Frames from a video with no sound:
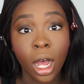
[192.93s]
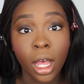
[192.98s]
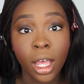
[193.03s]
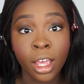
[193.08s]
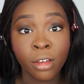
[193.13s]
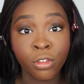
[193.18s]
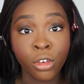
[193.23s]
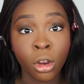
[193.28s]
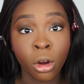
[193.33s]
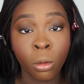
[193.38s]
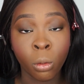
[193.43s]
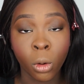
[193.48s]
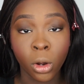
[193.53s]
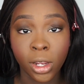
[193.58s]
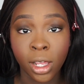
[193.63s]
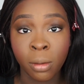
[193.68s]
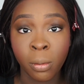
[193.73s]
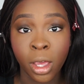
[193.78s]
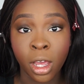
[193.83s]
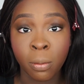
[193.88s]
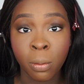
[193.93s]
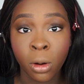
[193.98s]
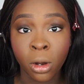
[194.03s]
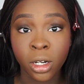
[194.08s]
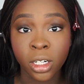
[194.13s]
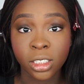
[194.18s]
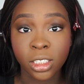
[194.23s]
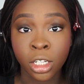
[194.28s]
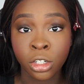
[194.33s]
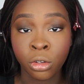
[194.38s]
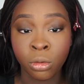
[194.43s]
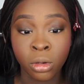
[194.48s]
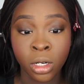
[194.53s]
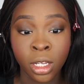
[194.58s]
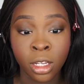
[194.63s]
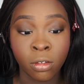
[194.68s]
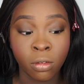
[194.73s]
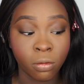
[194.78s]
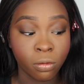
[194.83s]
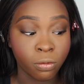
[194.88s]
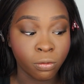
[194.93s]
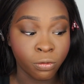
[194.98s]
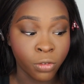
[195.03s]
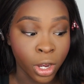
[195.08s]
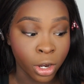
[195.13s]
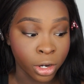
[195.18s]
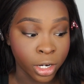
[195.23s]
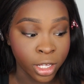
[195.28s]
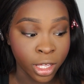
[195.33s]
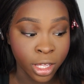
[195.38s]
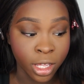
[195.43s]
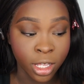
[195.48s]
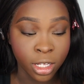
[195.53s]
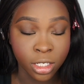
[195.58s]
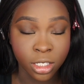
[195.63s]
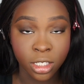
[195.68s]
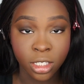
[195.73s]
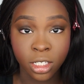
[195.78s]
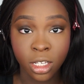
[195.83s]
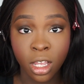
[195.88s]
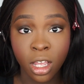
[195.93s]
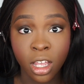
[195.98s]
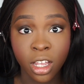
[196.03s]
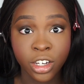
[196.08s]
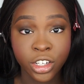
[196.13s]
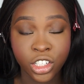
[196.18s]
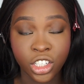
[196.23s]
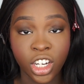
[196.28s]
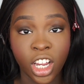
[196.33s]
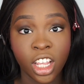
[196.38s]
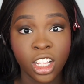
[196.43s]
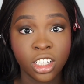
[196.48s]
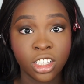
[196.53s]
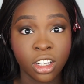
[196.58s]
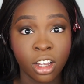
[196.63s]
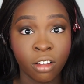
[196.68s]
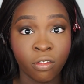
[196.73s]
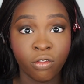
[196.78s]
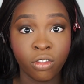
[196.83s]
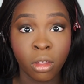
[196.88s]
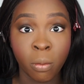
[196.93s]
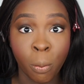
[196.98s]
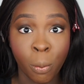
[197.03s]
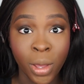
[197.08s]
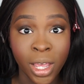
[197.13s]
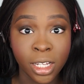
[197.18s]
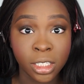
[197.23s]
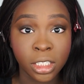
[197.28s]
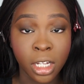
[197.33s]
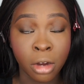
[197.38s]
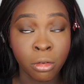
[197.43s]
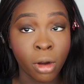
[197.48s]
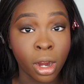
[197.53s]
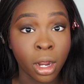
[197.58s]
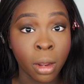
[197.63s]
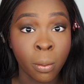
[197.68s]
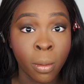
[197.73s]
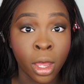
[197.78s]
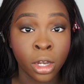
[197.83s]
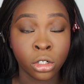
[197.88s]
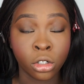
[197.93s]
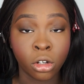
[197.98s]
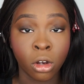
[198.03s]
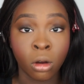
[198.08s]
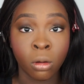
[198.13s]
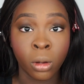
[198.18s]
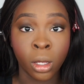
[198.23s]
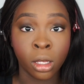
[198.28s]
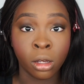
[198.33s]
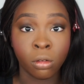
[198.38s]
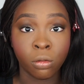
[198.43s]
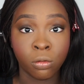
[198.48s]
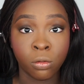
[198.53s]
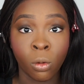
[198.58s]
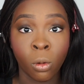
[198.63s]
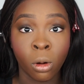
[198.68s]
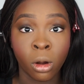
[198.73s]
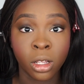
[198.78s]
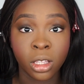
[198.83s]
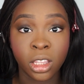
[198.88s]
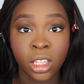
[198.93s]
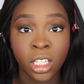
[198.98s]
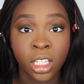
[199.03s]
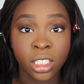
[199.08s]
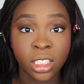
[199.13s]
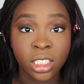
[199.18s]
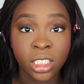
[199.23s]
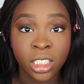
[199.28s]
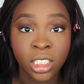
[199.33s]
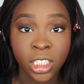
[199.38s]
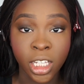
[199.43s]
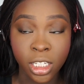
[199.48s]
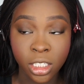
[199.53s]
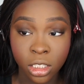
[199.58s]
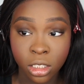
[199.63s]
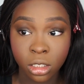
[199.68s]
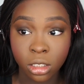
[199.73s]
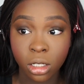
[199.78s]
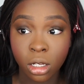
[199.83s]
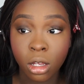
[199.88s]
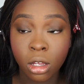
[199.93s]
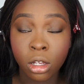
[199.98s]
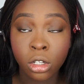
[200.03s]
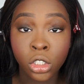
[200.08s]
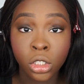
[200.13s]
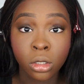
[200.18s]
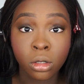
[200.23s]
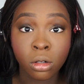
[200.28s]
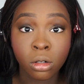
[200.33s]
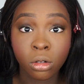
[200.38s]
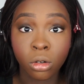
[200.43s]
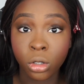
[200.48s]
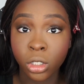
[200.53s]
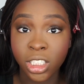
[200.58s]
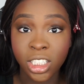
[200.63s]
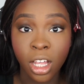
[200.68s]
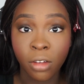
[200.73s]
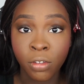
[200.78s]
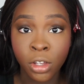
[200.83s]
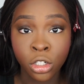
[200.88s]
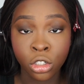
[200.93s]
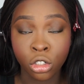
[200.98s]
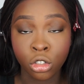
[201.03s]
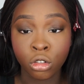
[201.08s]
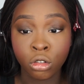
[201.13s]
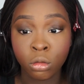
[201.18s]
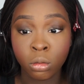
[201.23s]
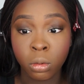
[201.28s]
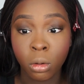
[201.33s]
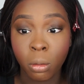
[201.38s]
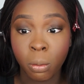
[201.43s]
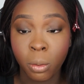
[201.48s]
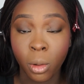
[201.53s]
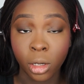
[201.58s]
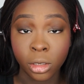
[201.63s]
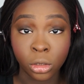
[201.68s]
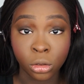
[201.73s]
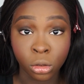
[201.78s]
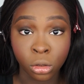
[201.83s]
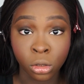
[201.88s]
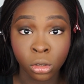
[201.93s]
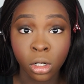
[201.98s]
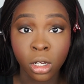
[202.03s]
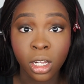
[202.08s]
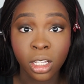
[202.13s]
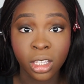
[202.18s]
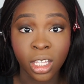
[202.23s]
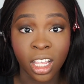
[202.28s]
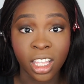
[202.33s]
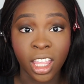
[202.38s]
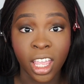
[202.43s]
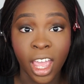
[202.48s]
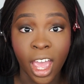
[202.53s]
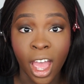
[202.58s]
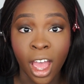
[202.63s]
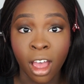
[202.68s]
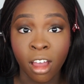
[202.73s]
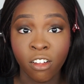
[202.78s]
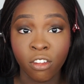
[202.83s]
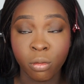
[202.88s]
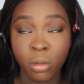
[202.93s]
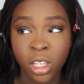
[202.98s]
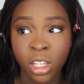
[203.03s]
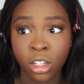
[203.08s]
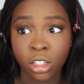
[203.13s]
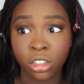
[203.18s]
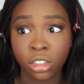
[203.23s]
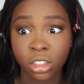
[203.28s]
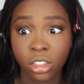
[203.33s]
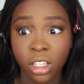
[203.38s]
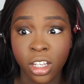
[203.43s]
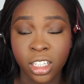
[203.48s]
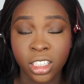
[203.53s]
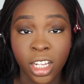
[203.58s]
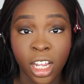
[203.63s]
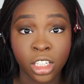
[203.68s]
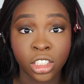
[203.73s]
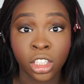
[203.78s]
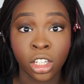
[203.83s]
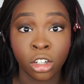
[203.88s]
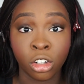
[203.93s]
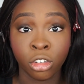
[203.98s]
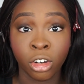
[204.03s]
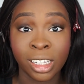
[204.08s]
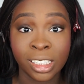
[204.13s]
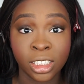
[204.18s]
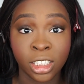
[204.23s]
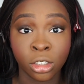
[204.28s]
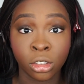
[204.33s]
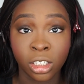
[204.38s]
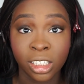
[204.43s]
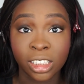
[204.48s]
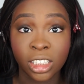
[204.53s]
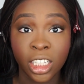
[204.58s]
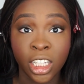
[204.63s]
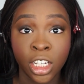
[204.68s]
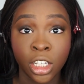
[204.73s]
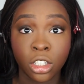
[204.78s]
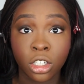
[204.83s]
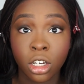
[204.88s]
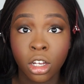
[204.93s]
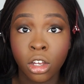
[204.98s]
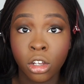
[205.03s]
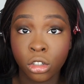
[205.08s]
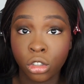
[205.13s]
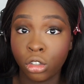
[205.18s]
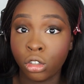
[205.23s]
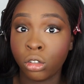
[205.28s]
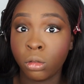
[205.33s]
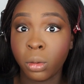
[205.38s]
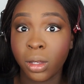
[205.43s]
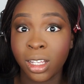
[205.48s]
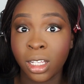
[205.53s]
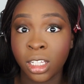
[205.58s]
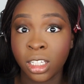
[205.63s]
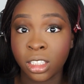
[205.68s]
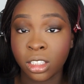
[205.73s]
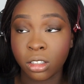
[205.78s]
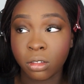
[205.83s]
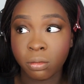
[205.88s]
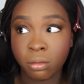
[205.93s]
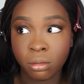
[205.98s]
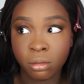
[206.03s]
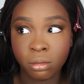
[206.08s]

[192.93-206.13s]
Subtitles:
if you're a working makeup artist and you need various shades of the base, I recommend going for the 6 or 7 tube bundle that they have, because it's actually a great deal because each tube is